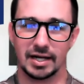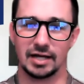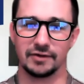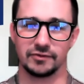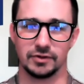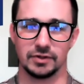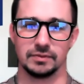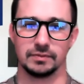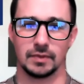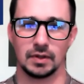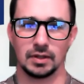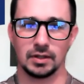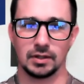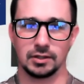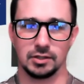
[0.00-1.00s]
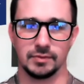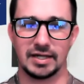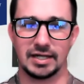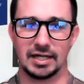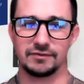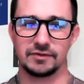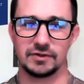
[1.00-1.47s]
have to
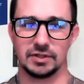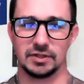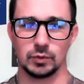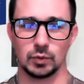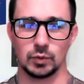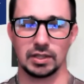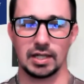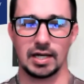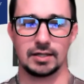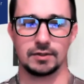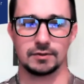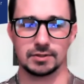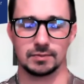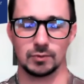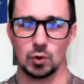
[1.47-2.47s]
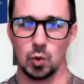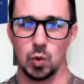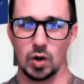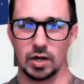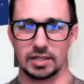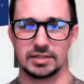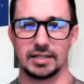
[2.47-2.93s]
rely on some
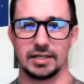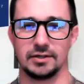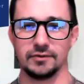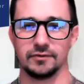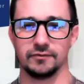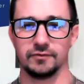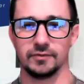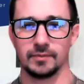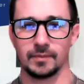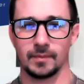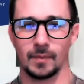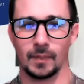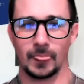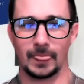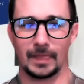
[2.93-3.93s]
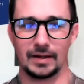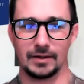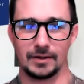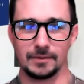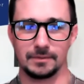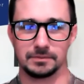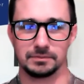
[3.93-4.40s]
quantitative
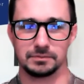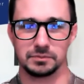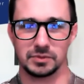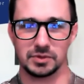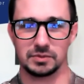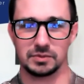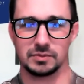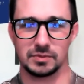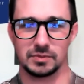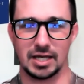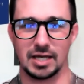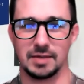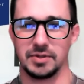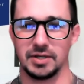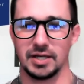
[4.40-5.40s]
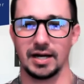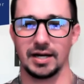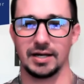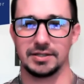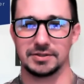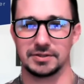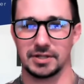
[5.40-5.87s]

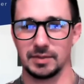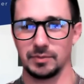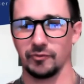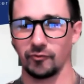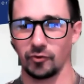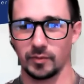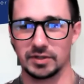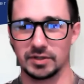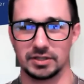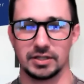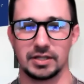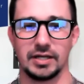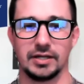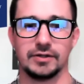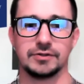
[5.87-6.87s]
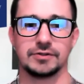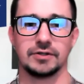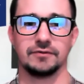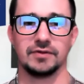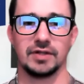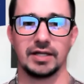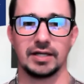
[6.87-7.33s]
KPIs, key performance indicators
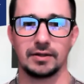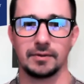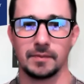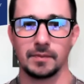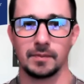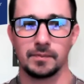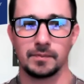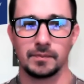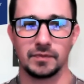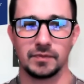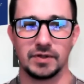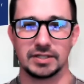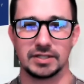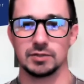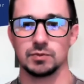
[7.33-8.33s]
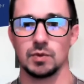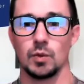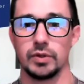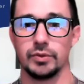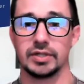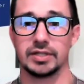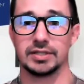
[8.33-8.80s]
of like, this is what
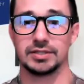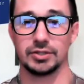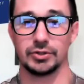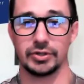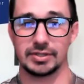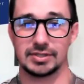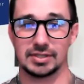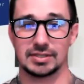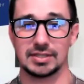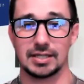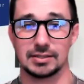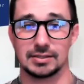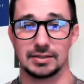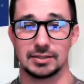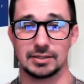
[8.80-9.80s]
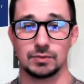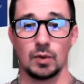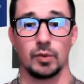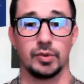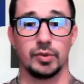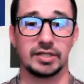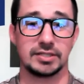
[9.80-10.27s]
we would consider a success, and this is what
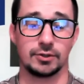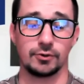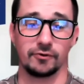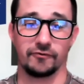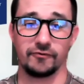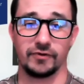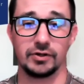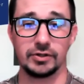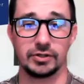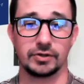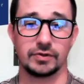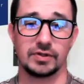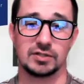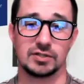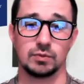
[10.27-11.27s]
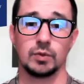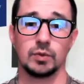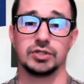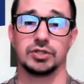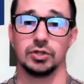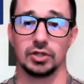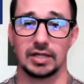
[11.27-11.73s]
we would consider a failure. This is what we
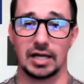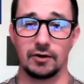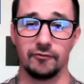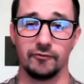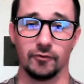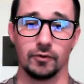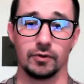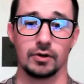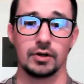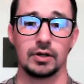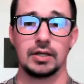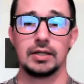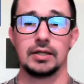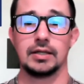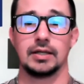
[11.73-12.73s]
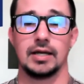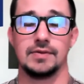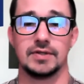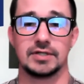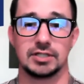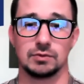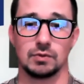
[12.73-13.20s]
should look out for, and
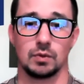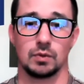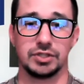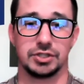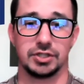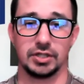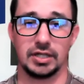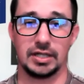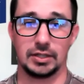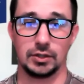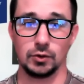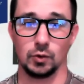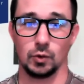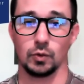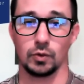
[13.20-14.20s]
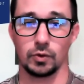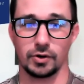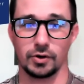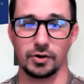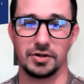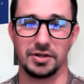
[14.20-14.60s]
this is what we should ignore.